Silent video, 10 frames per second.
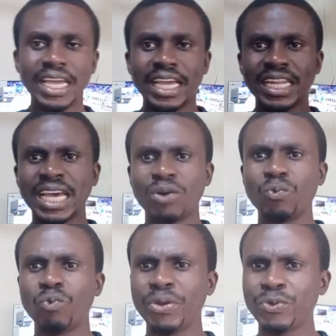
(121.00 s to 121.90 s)
Now,
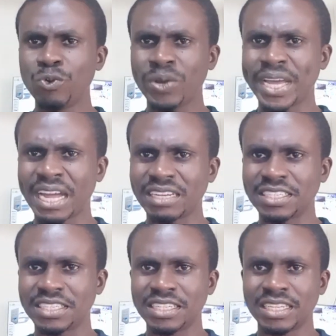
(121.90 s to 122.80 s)
when we look at
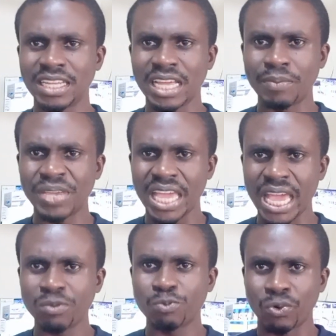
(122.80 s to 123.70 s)

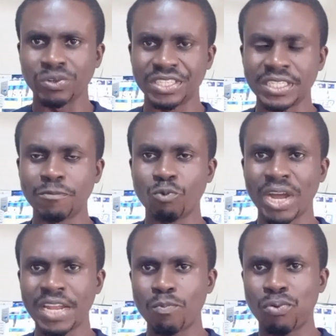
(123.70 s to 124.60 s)
Erb's palsy,
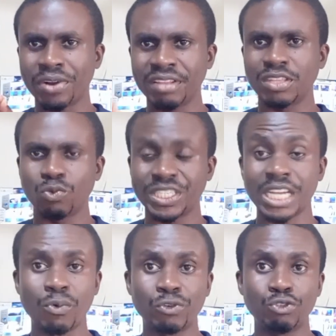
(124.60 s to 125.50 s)
one important thing which I
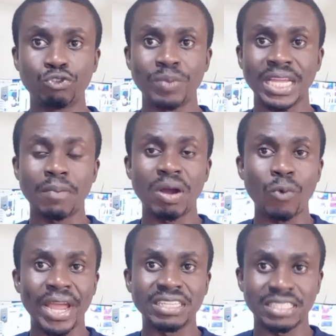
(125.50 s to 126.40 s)
want you to become
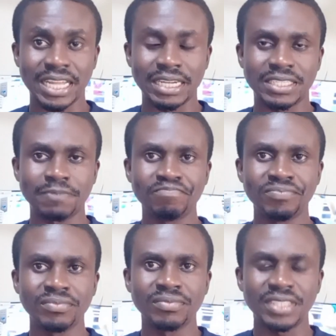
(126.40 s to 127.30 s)
aware is that
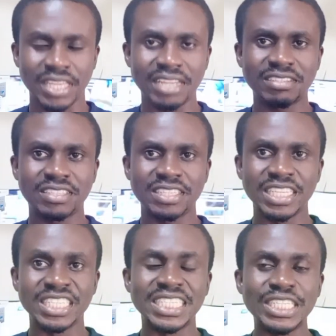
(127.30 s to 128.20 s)

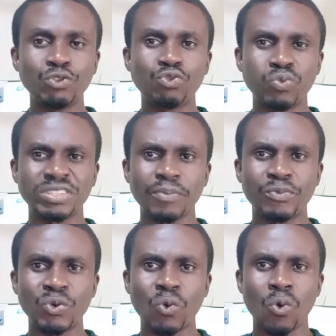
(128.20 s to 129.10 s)
is due to
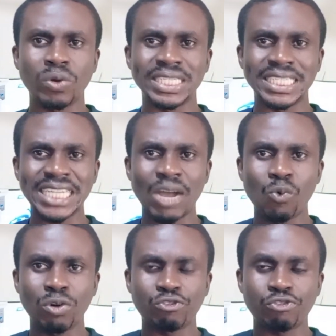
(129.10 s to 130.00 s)
something we call
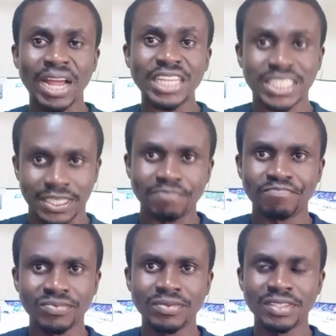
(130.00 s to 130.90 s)
downward traction
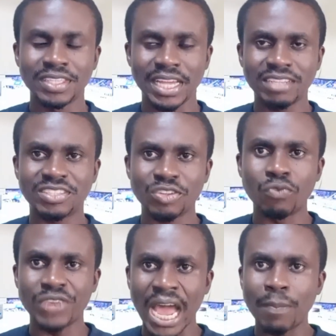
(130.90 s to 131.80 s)

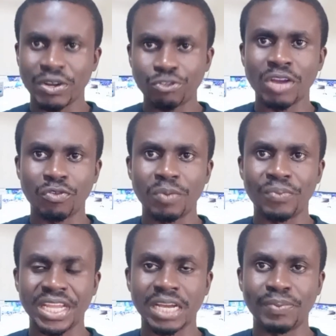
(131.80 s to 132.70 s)
of the upper trunk of the
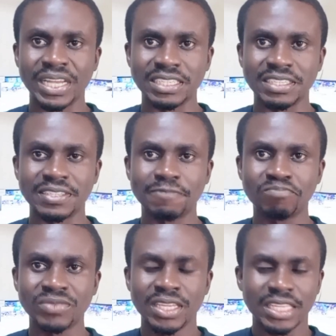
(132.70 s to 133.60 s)
brachial plexus.
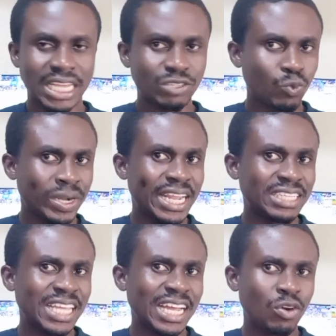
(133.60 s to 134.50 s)
When there's
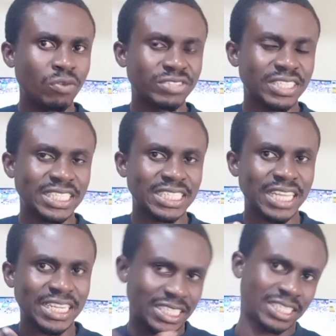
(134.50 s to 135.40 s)
that kind of
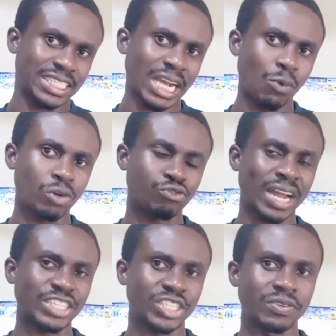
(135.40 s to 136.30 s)
sudden downward
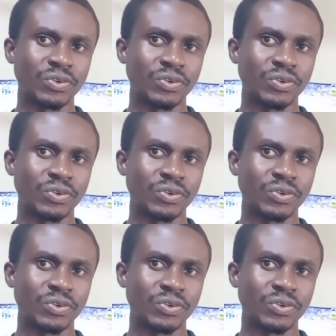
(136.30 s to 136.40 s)
traction,